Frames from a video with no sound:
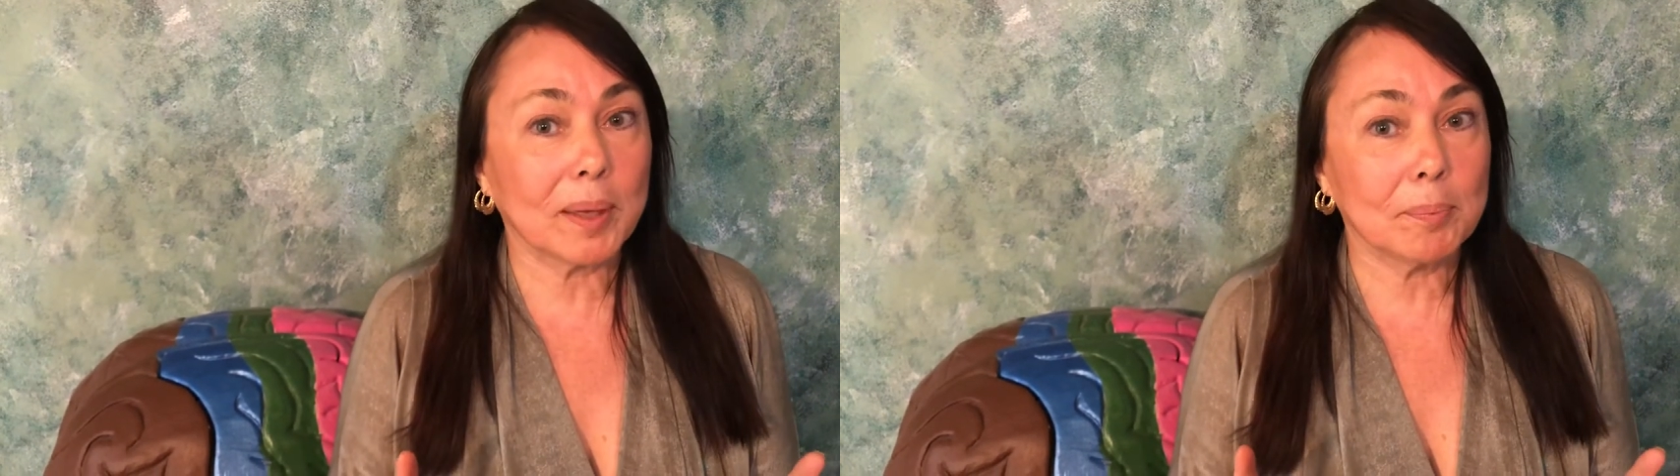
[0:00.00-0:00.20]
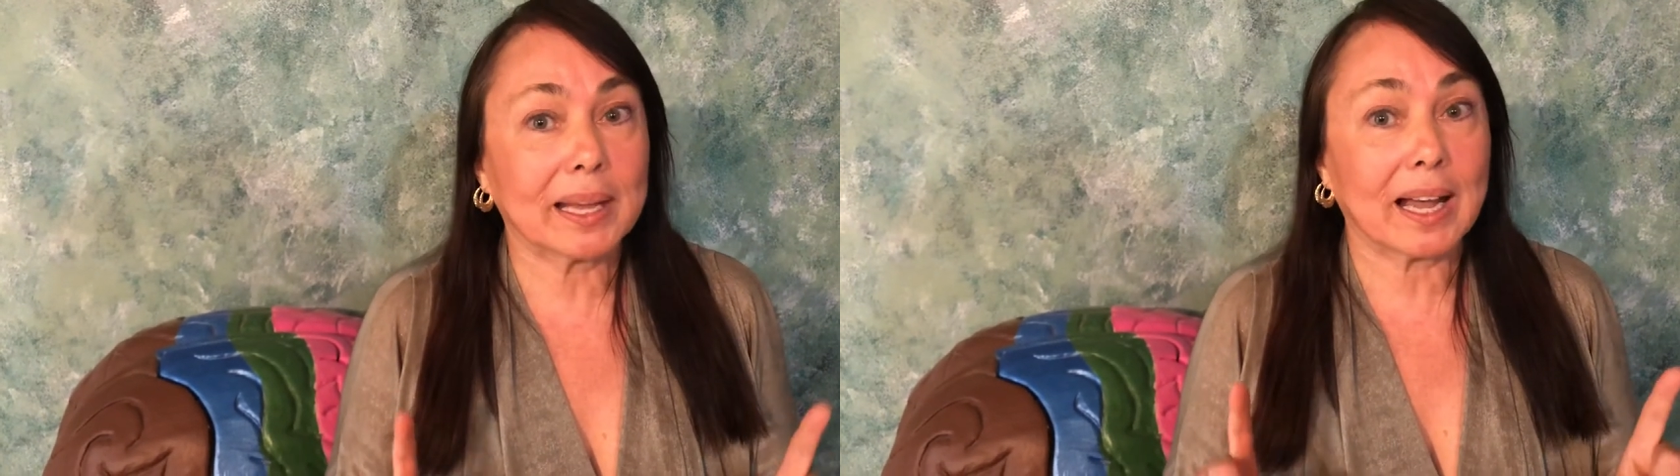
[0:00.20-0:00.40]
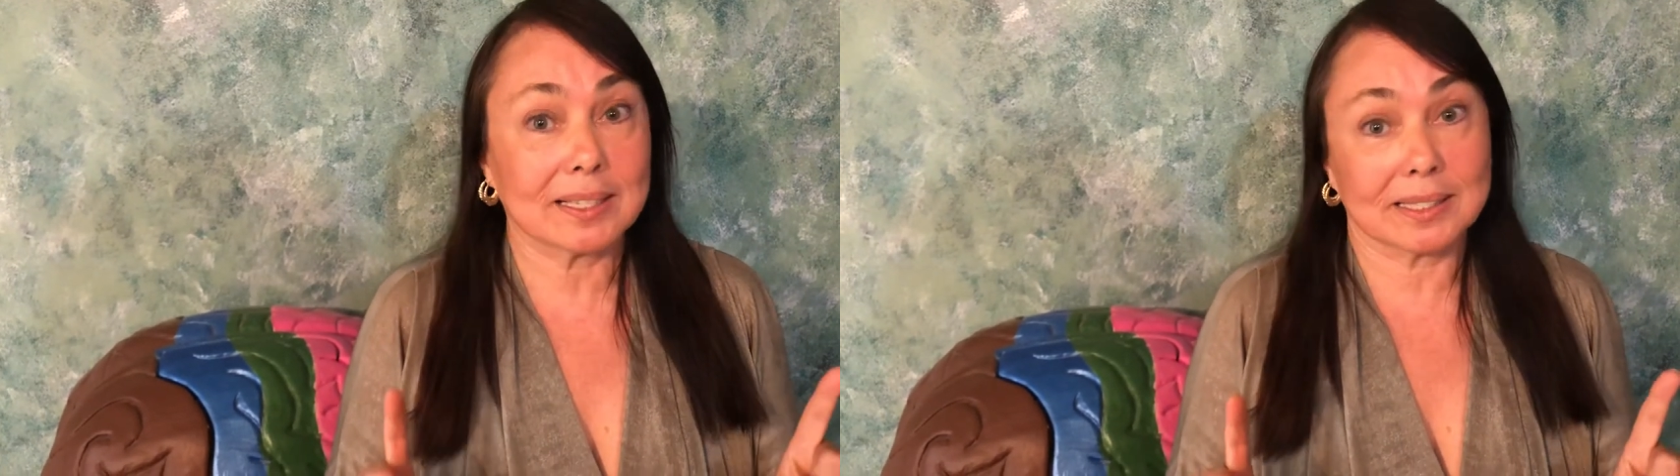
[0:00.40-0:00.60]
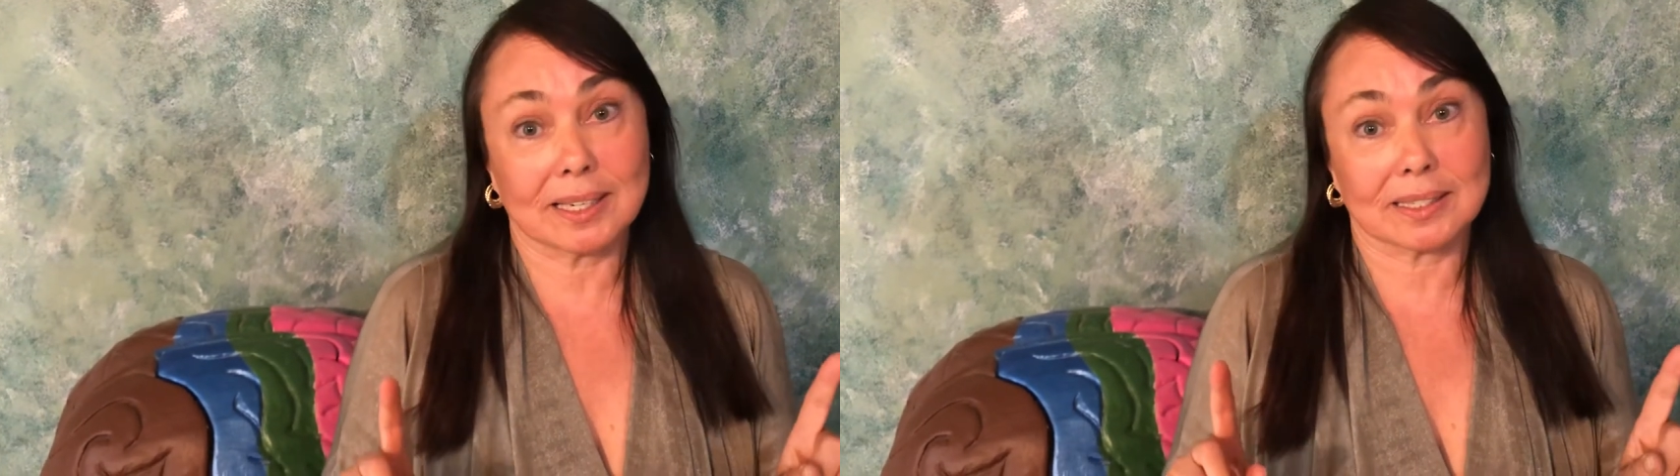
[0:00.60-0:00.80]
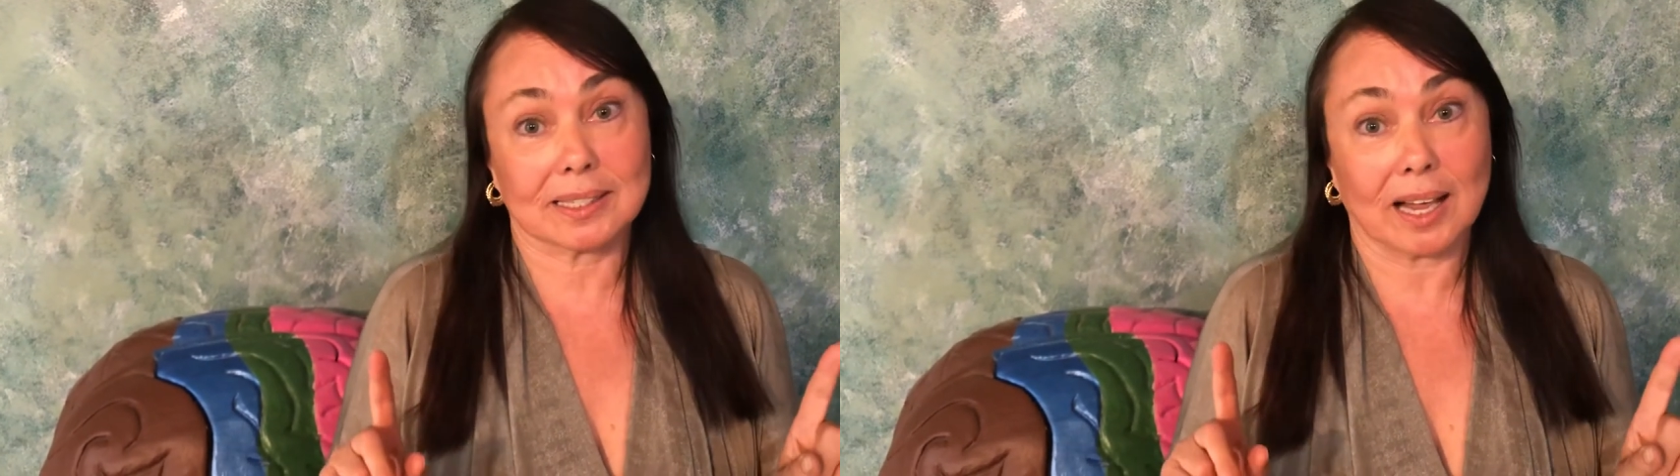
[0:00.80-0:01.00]
because
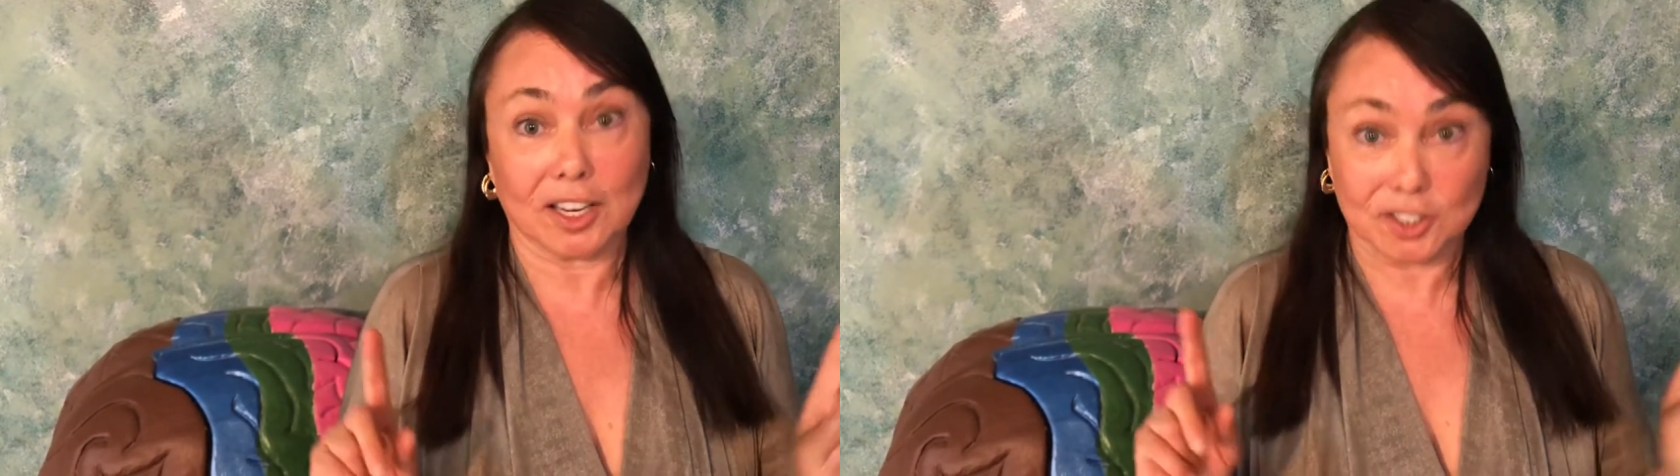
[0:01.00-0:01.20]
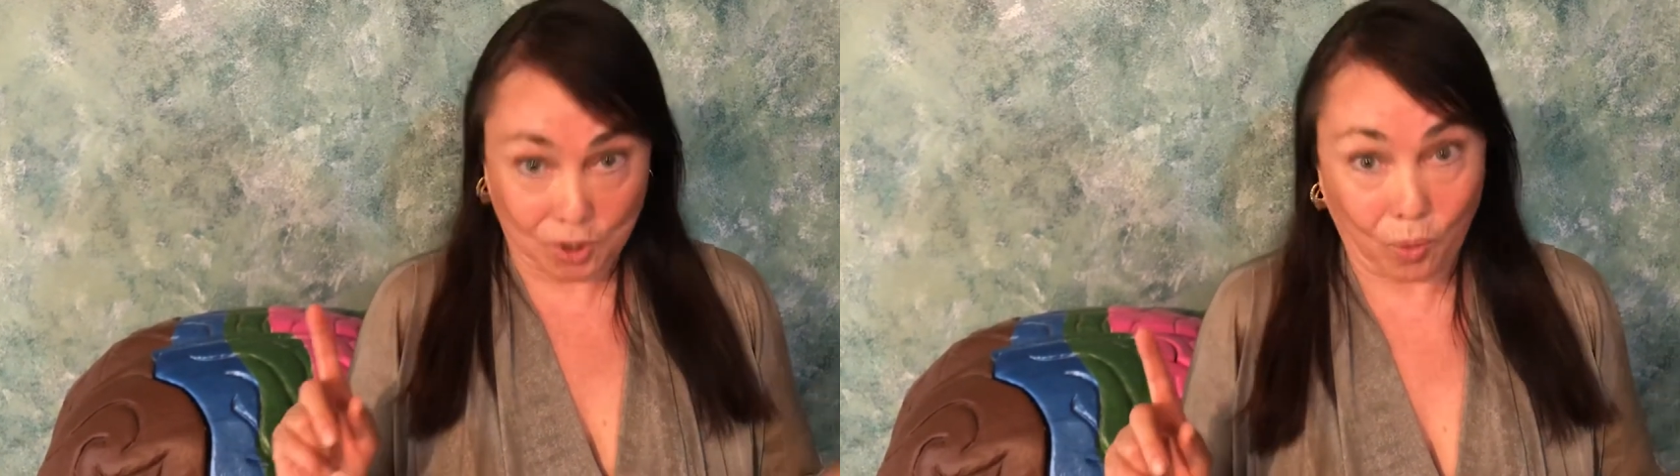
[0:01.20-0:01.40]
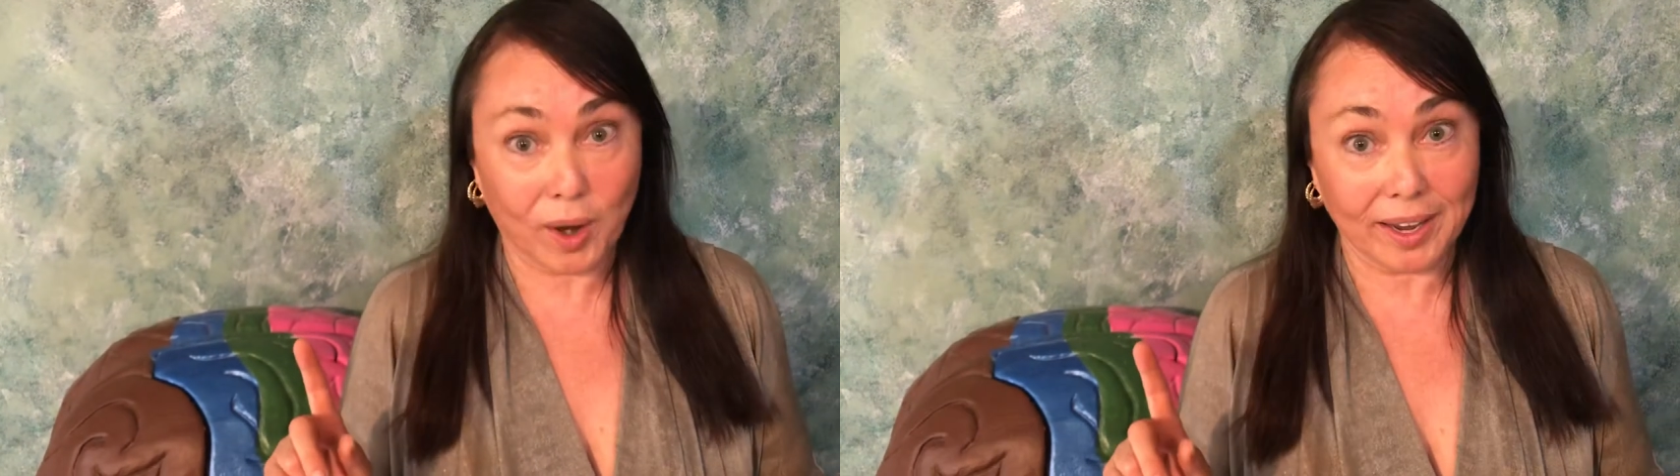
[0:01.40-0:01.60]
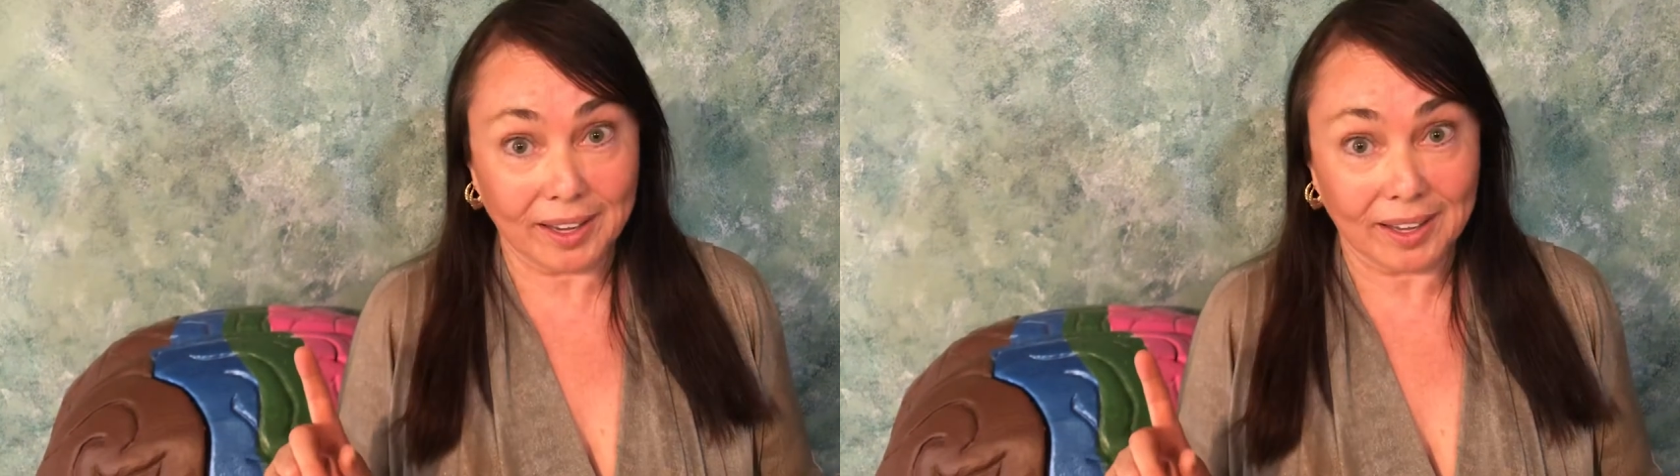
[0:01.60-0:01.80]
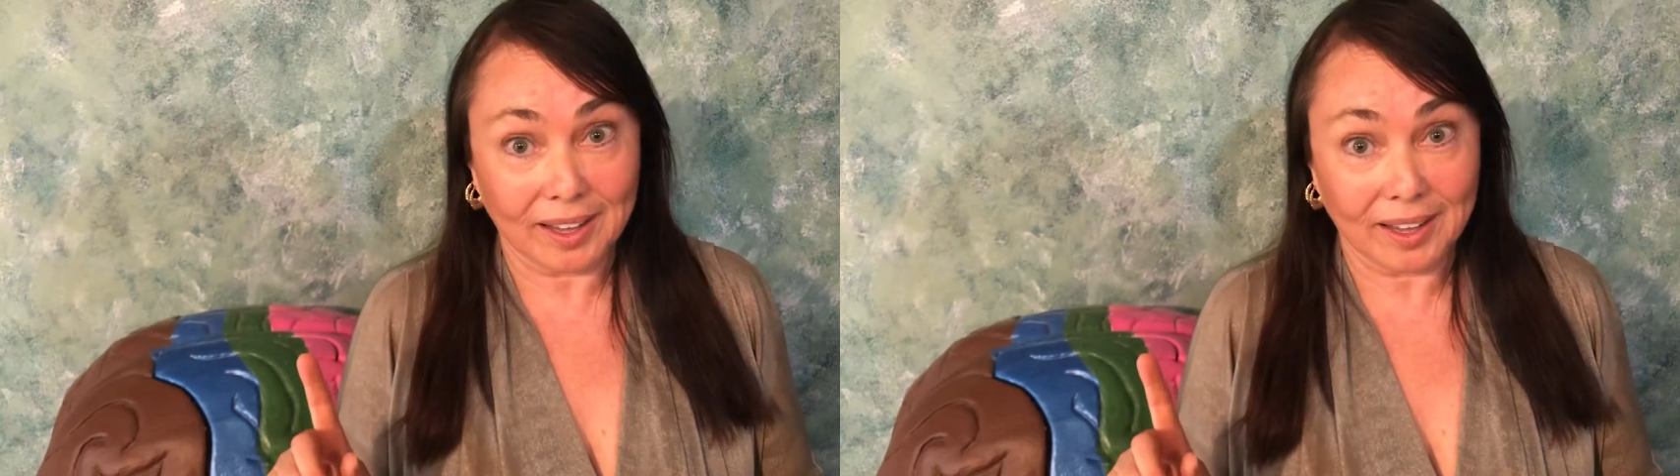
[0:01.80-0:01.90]
it's a toy